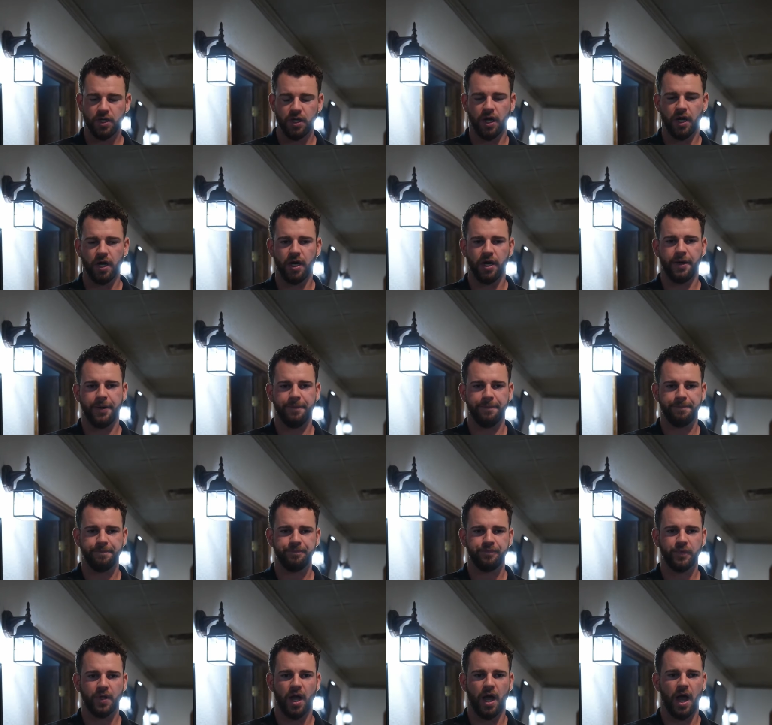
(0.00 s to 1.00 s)

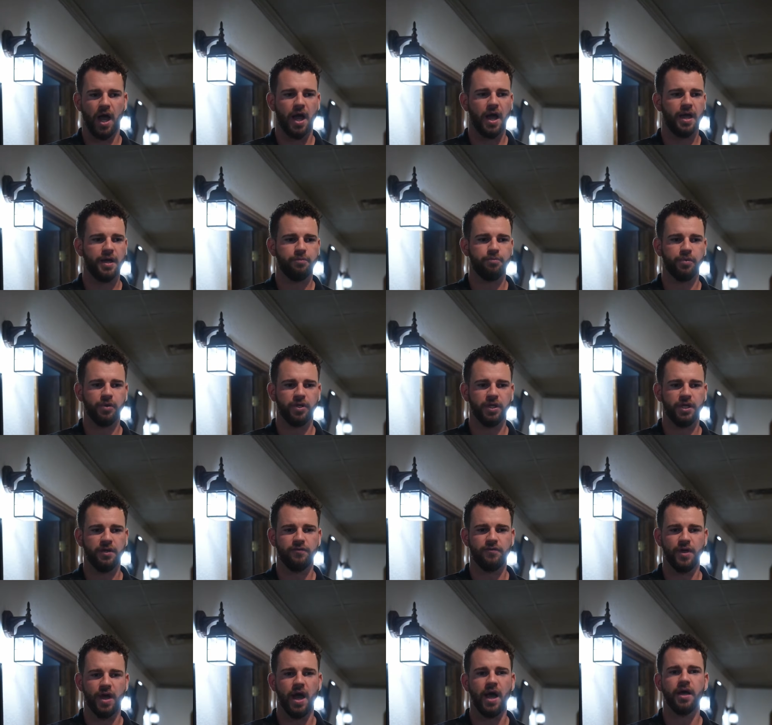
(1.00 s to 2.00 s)
I
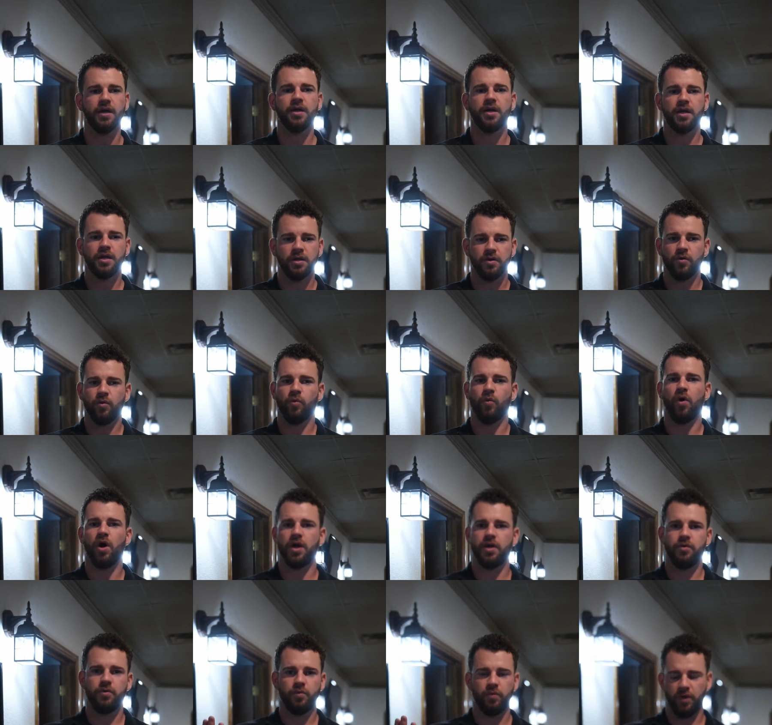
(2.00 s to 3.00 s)
believe that
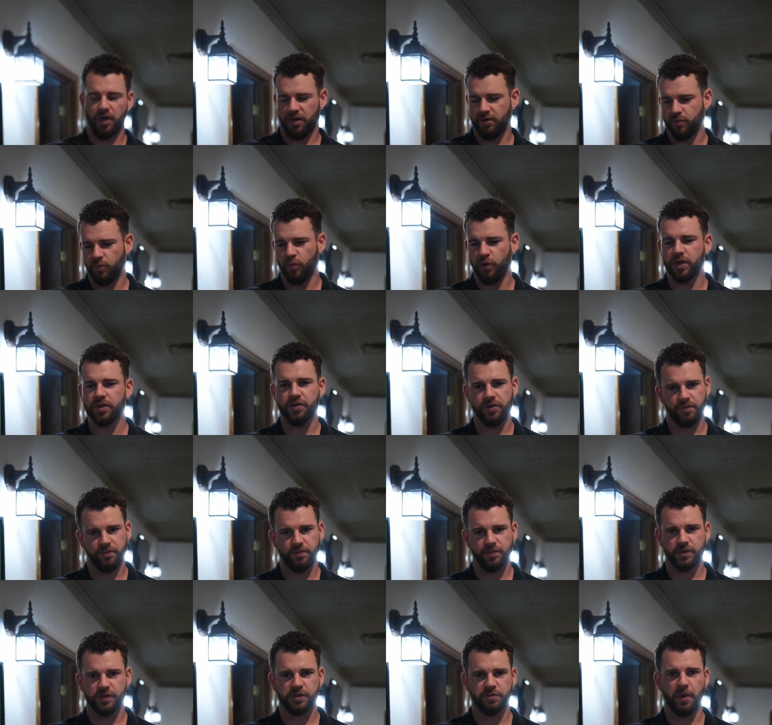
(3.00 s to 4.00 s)
one, with
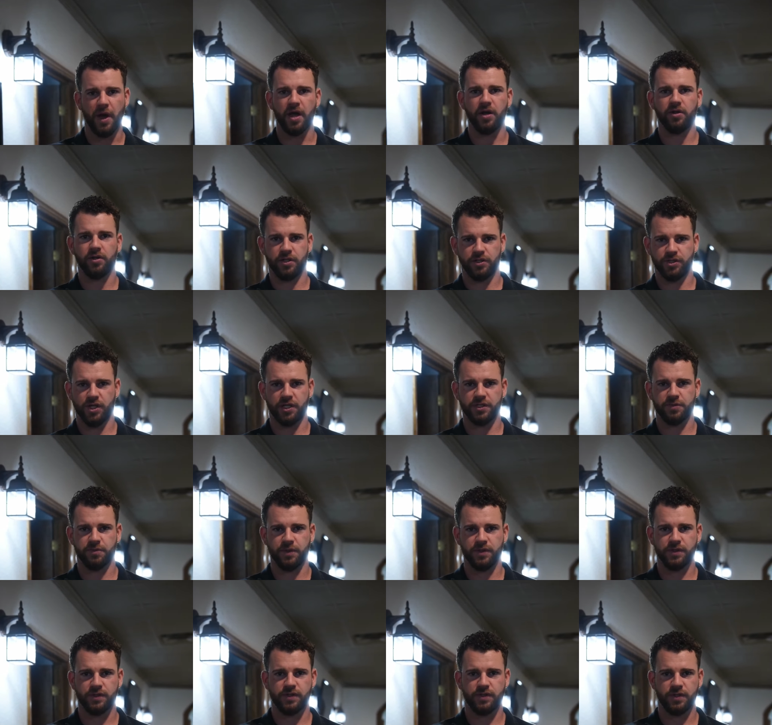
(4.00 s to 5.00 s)
spinal
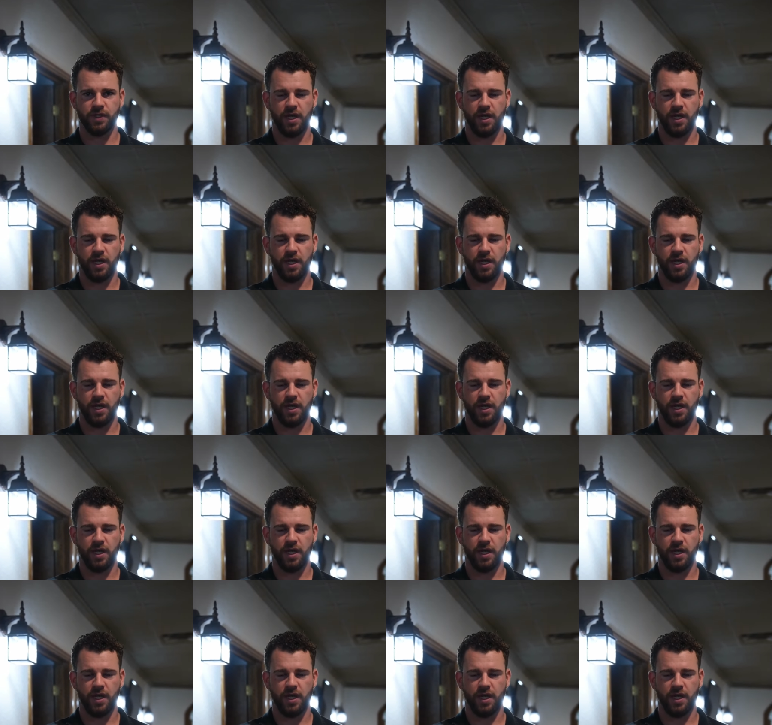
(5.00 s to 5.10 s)
adjustments